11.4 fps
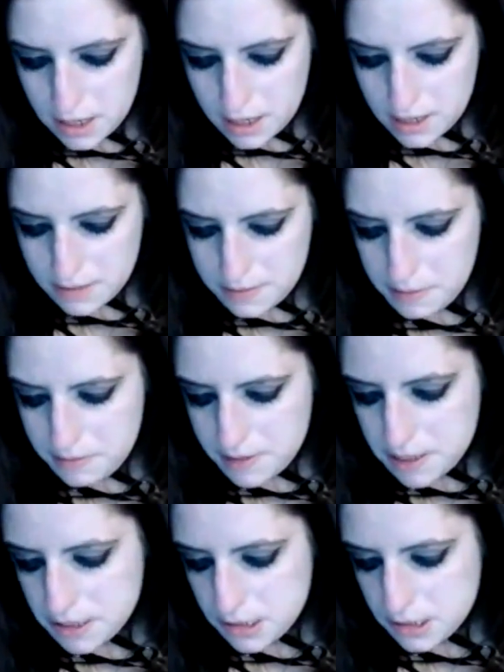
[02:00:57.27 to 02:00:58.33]
people on
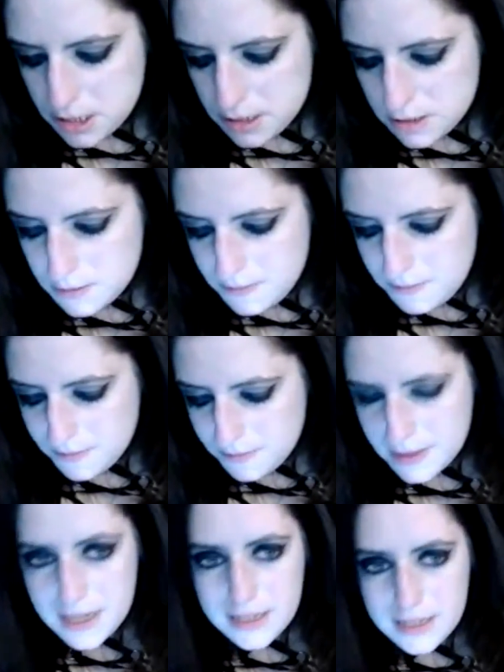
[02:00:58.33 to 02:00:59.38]
YouTube, because